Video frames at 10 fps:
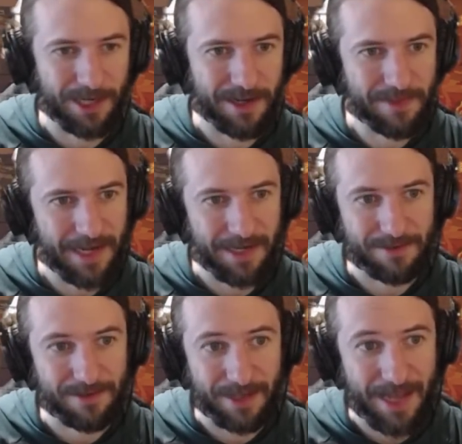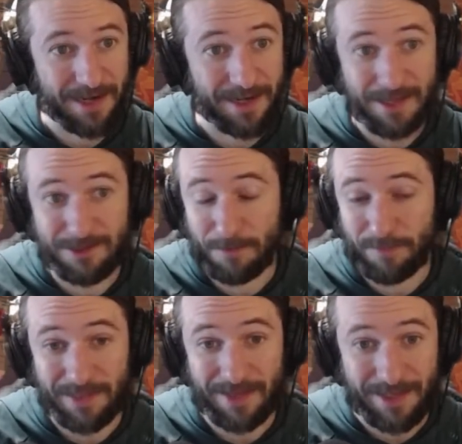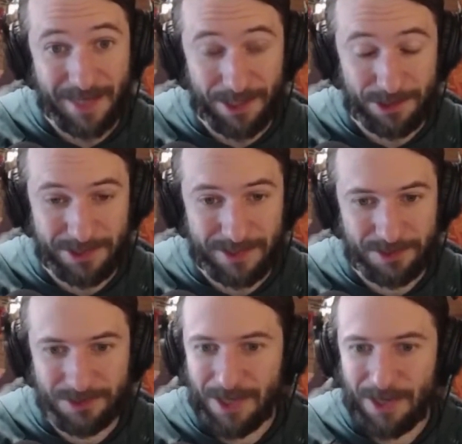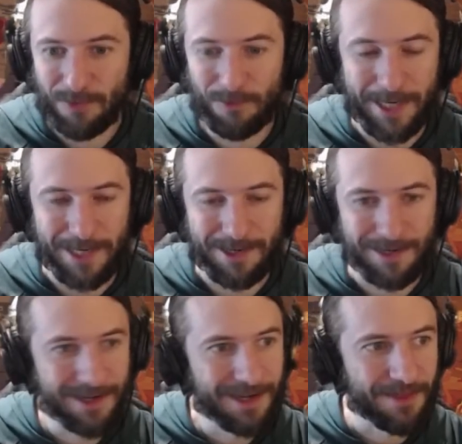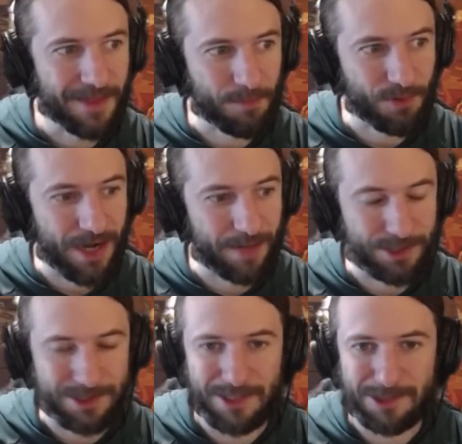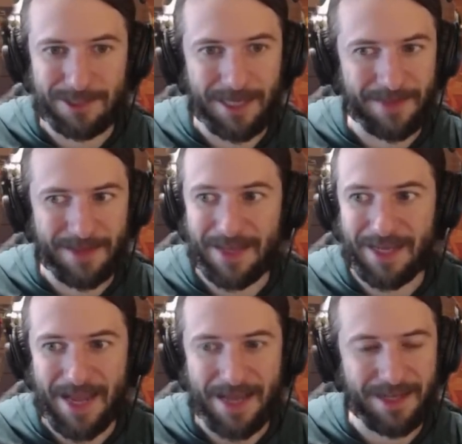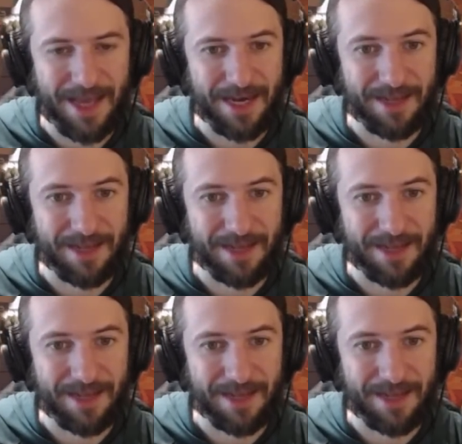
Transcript: And then it ends up being like garrisons where they promise this and then they can't get it.